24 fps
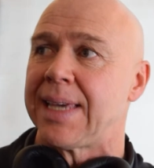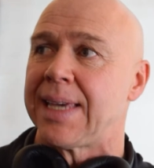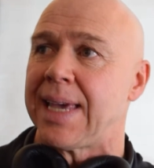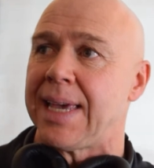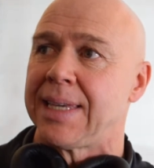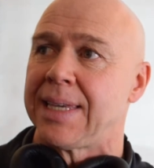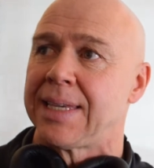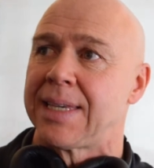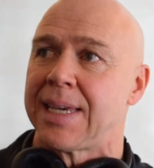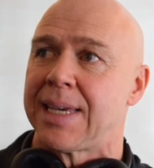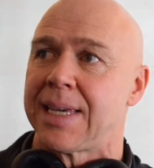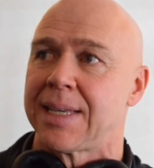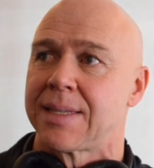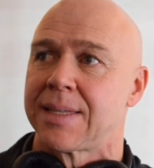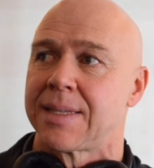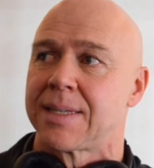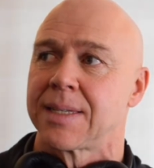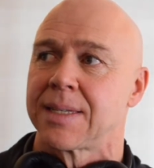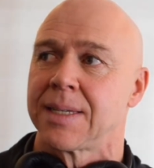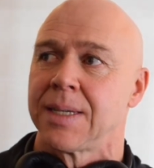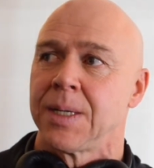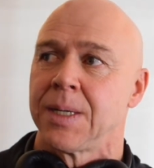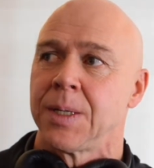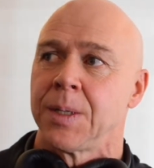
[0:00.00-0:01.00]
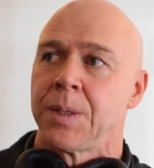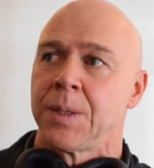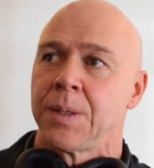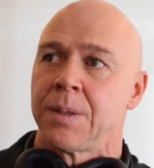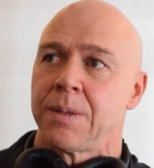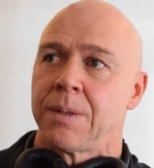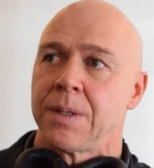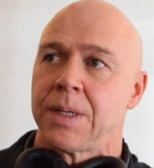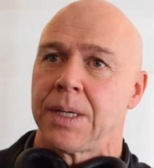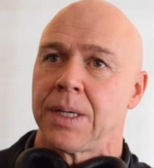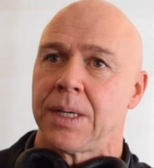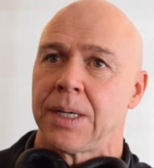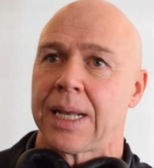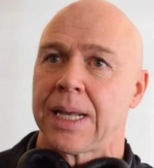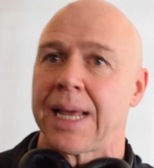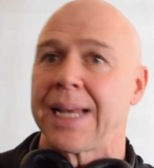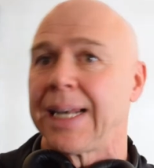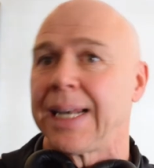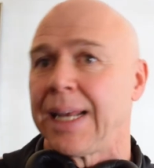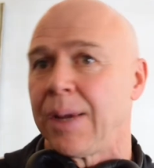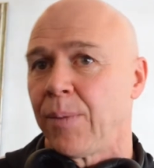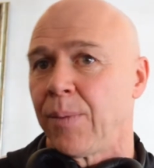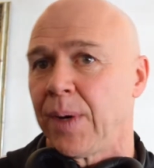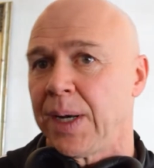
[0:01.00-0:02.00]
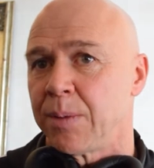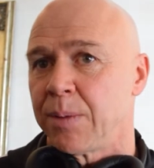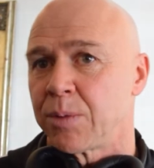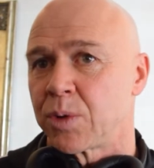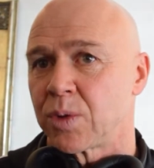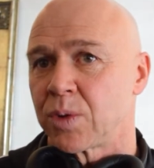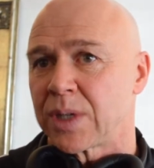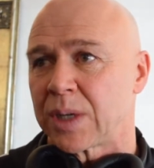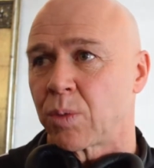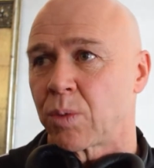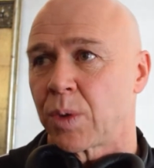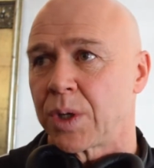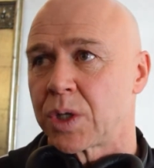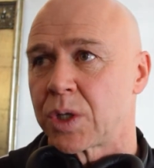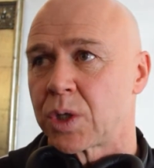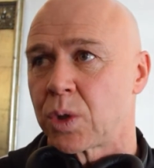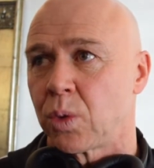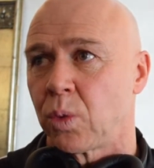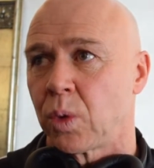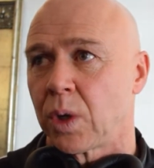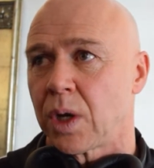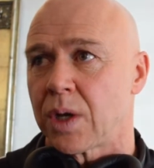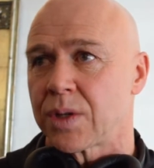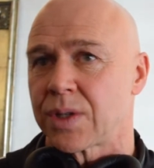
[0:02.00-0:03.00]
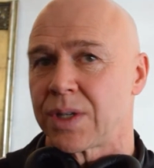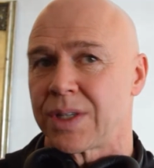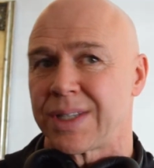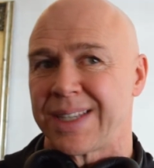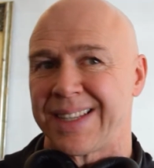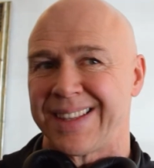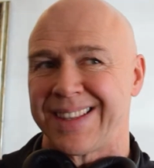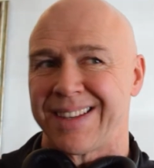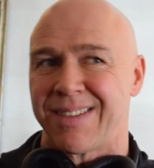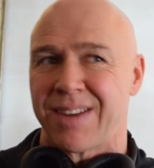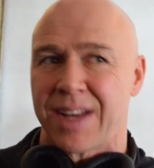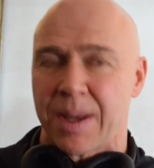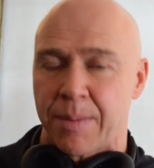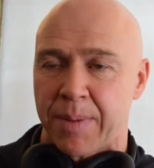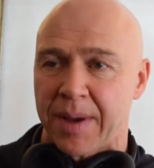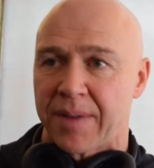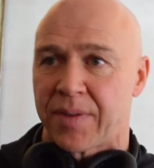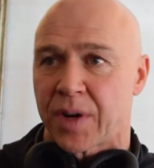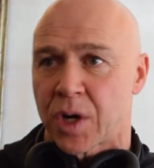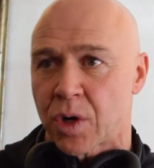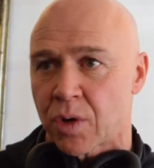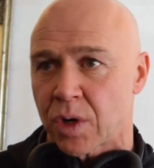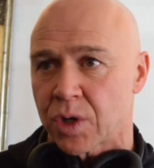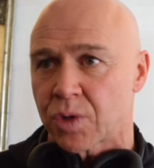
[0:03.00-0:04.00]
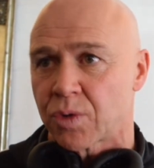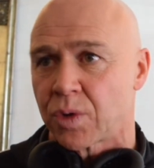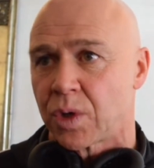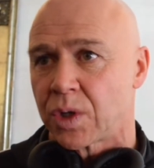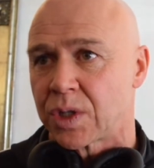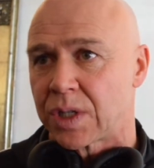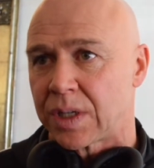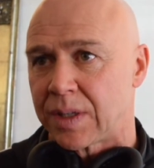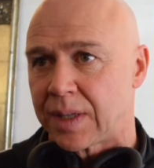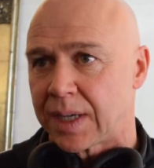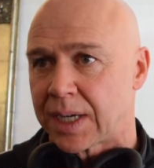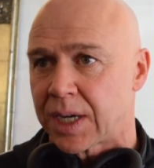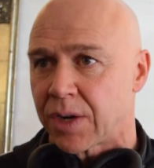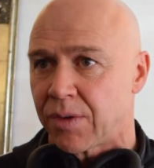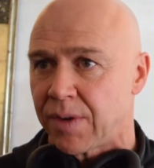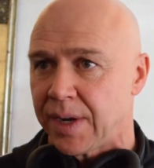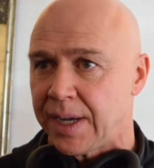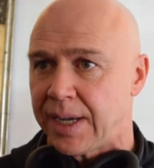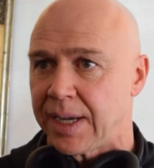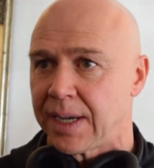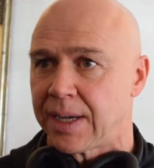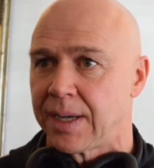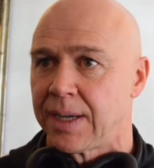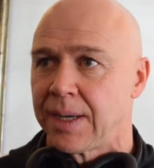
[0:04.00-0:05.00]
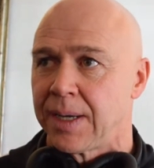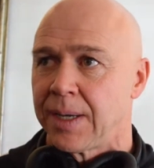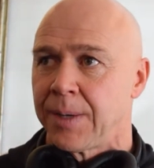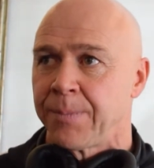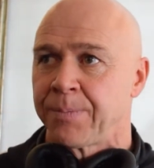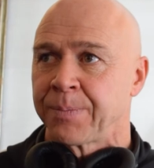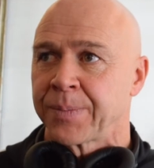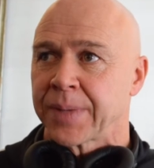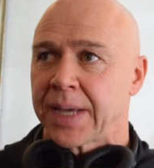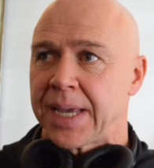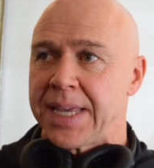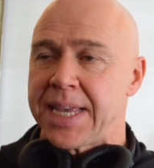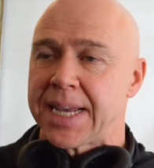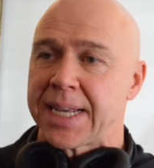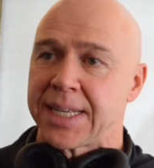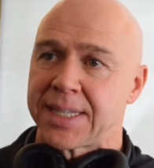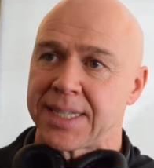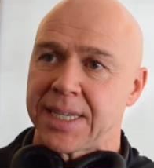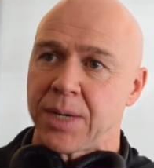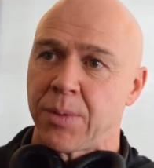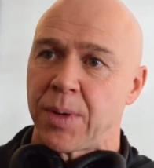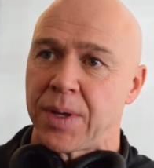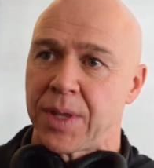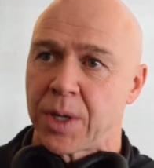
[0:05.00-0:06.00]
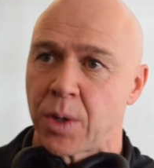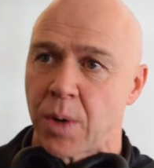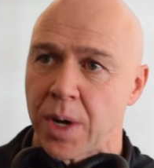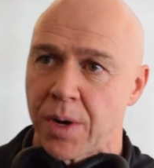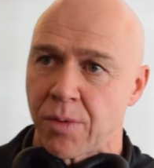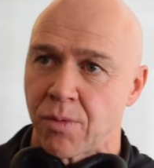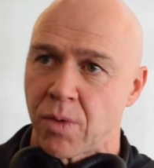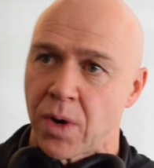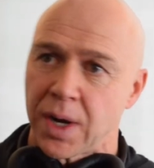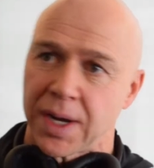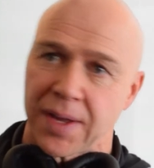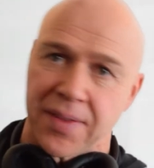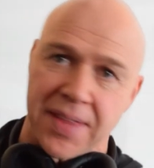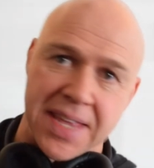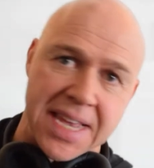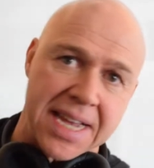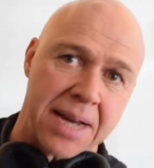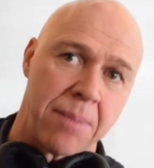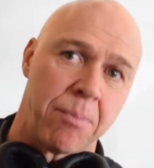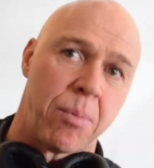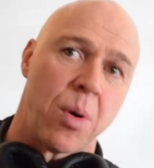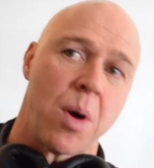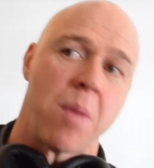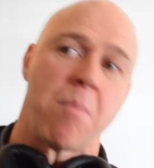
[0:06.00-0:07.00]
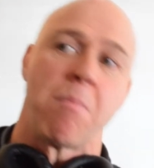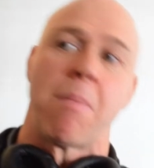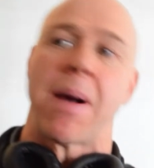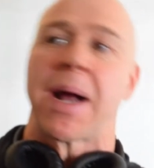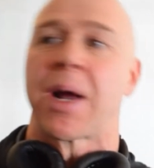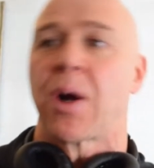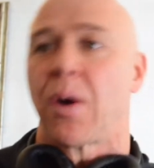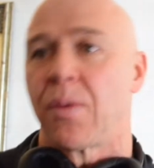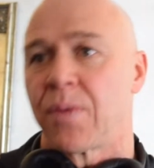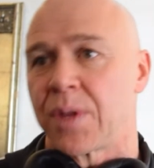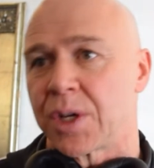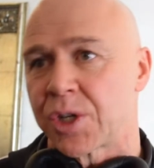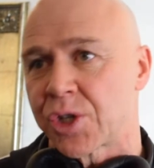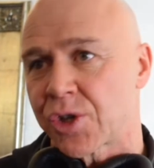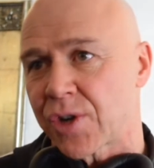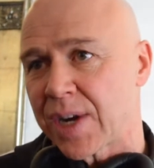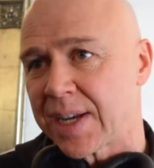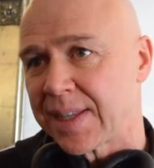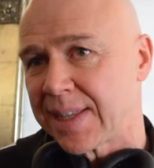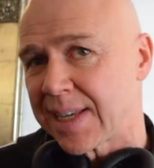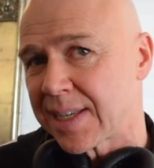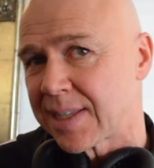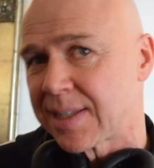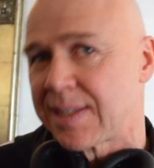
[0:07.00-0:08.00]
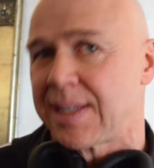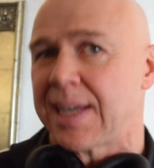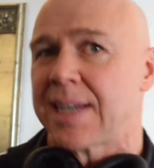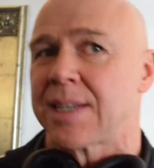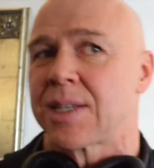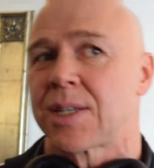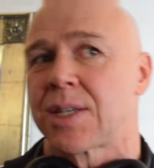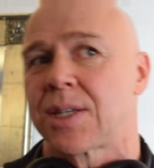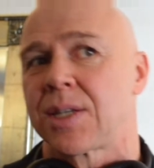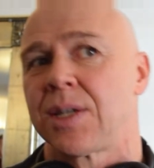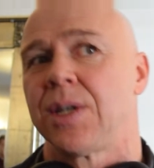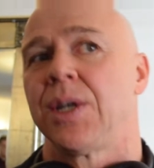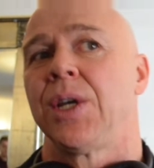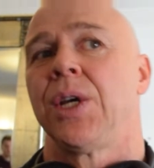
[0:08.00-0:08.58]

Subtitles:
getting kids like Liam Williams, who's had one or two losses and they're at a bit of a crossroads in the career, and you can see where they're going wrong, and then you can put them back on the track. That's